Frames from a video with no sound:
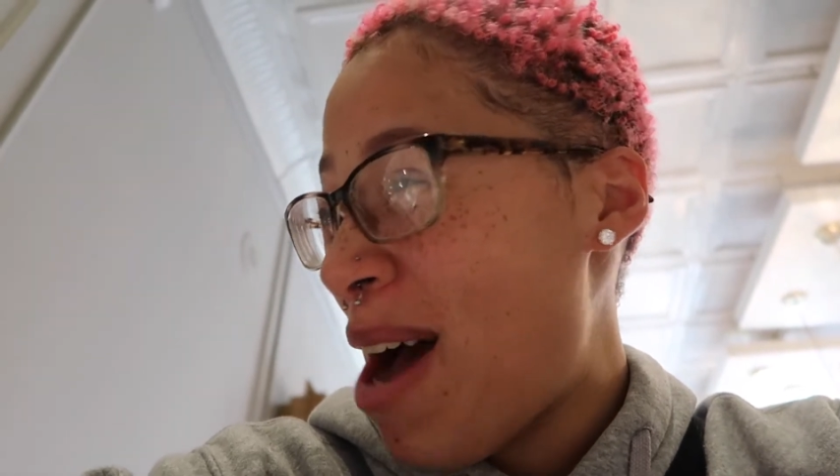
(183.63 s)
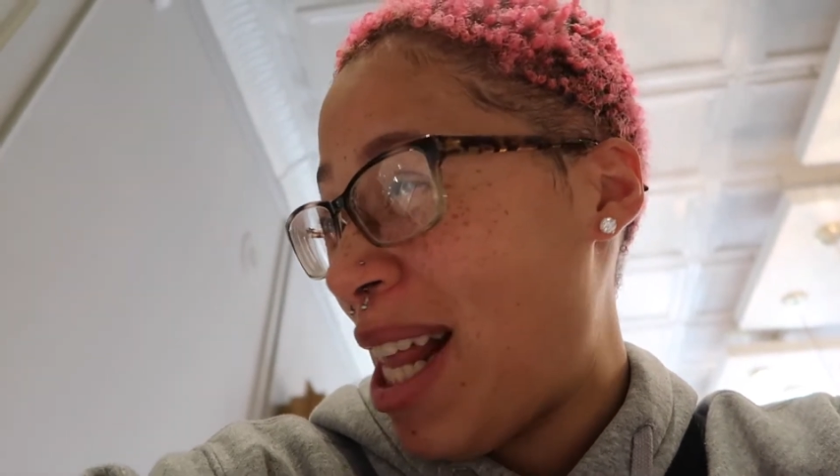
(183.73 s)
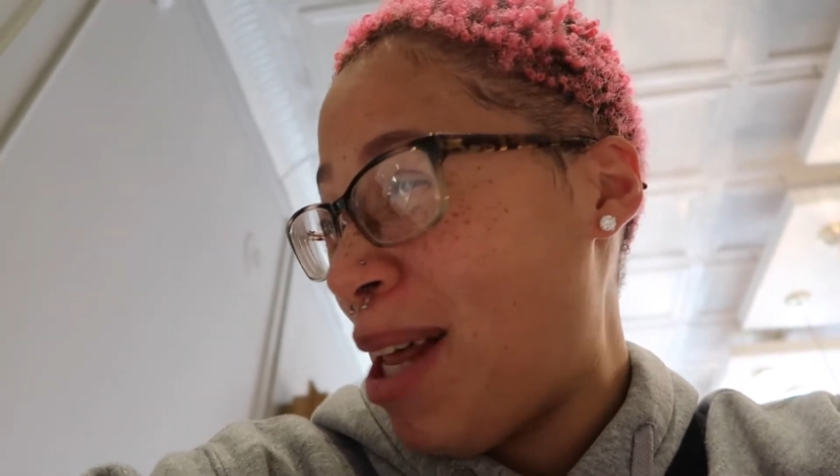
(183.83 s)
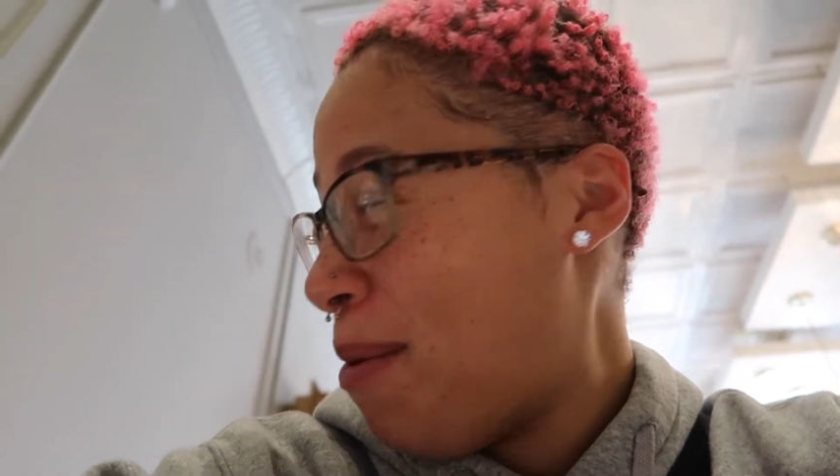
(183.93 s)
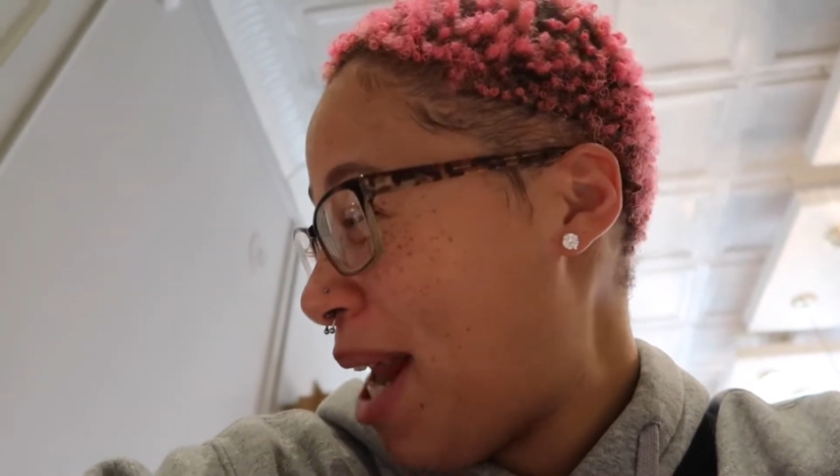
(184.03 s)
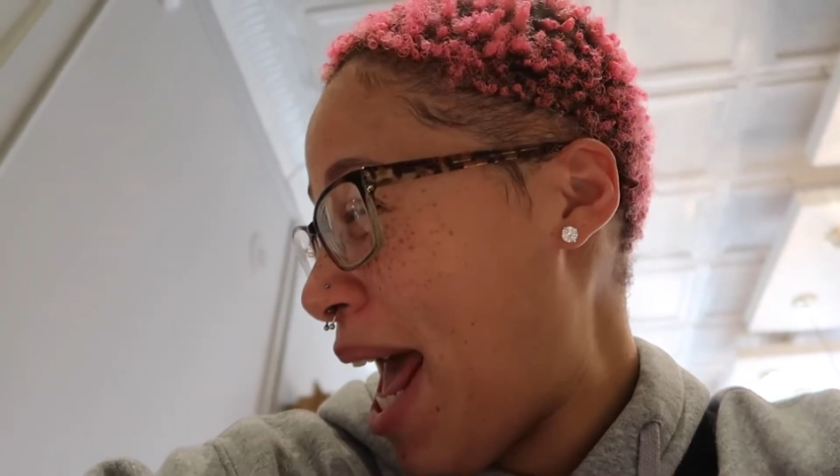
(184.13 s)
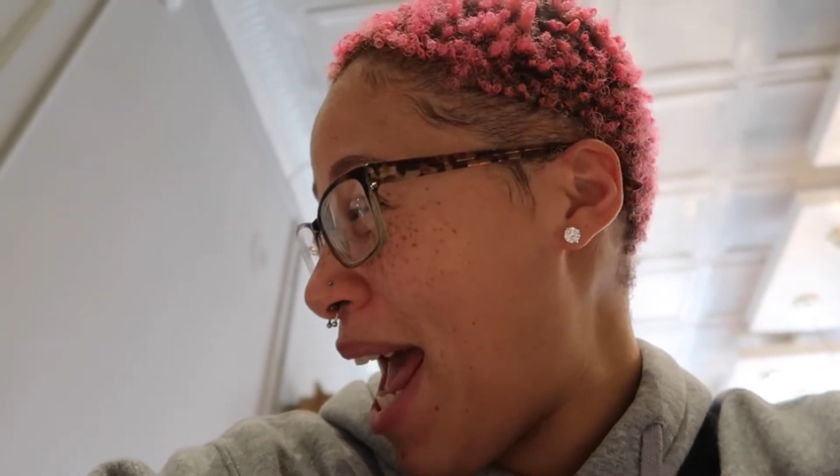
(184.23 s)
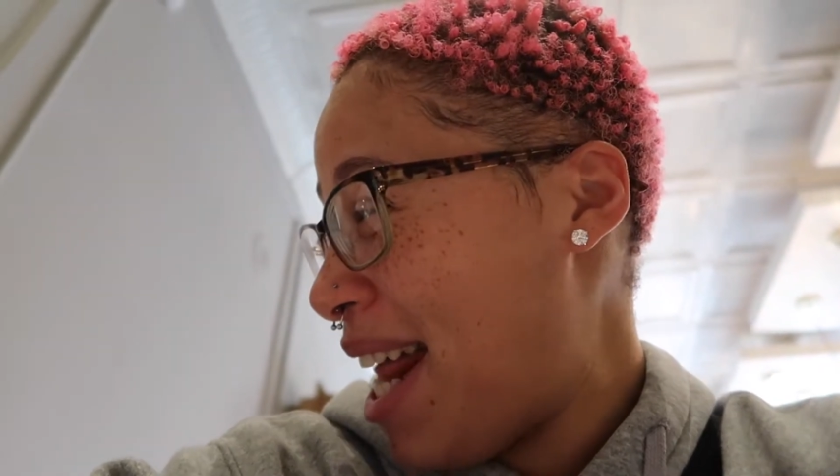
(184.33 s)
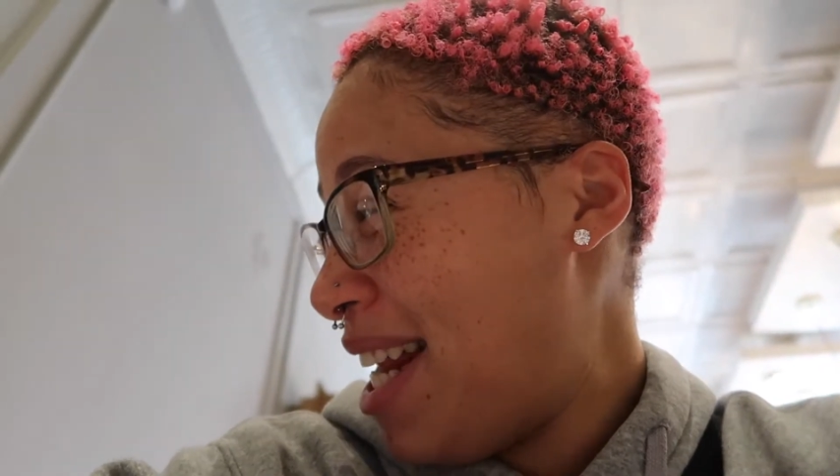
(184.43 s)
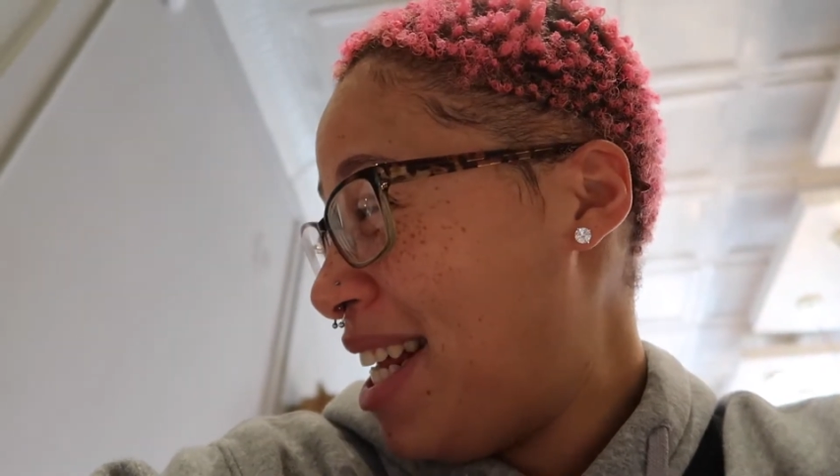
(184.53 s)
my
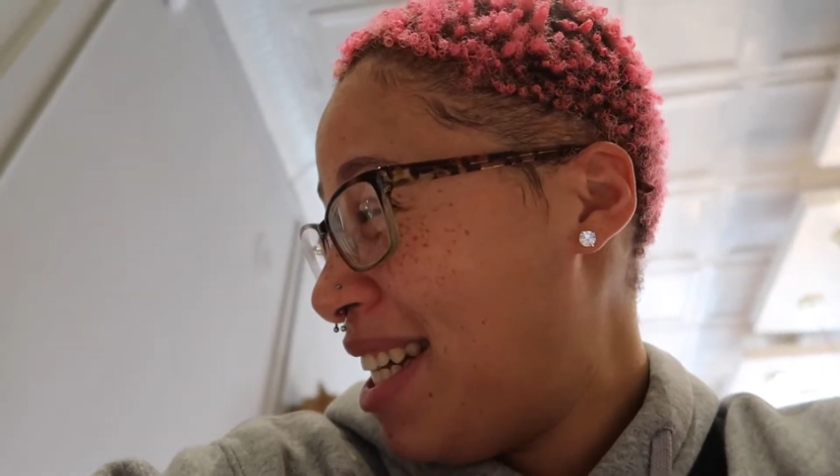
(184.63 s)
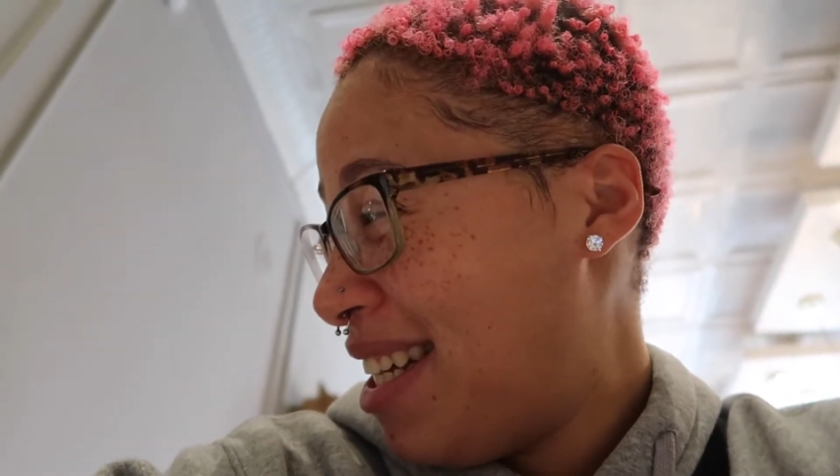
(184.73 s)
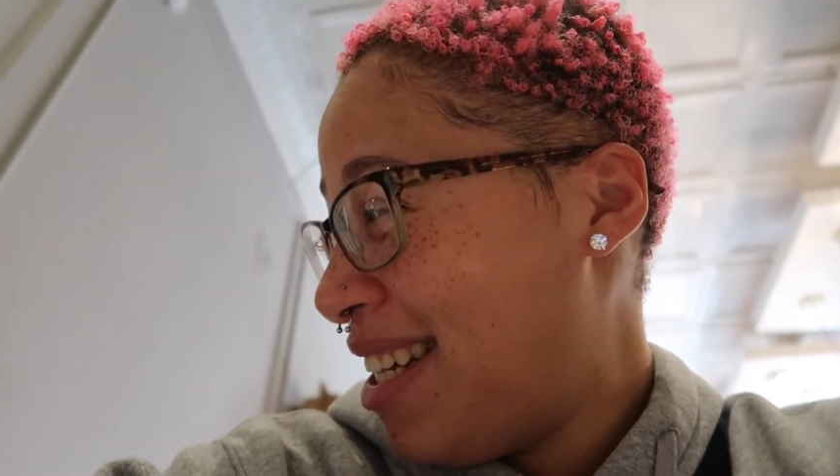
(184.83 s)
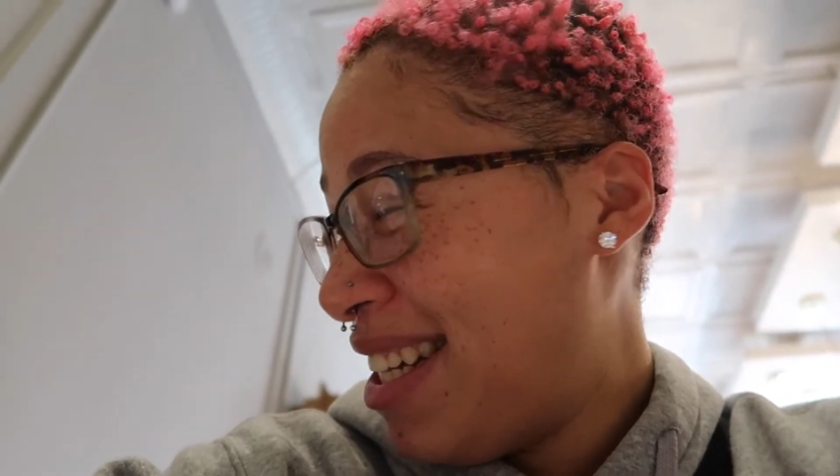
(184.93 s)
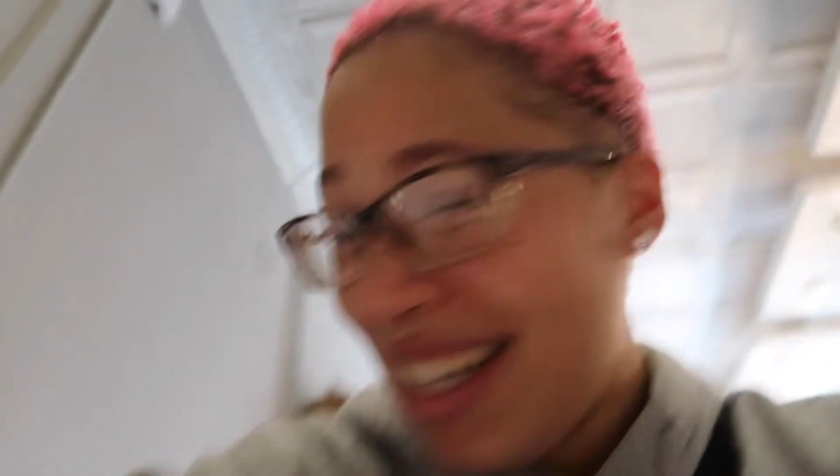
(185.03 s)
lemonade?